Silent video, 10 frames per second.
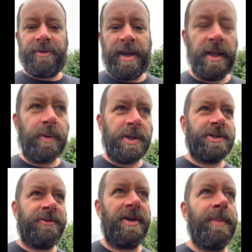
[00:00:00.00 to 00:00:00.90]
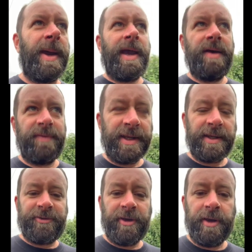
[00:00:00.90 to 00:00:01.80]
any questions that you have, any
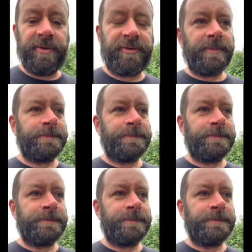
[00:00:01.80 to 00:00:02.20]
concerns,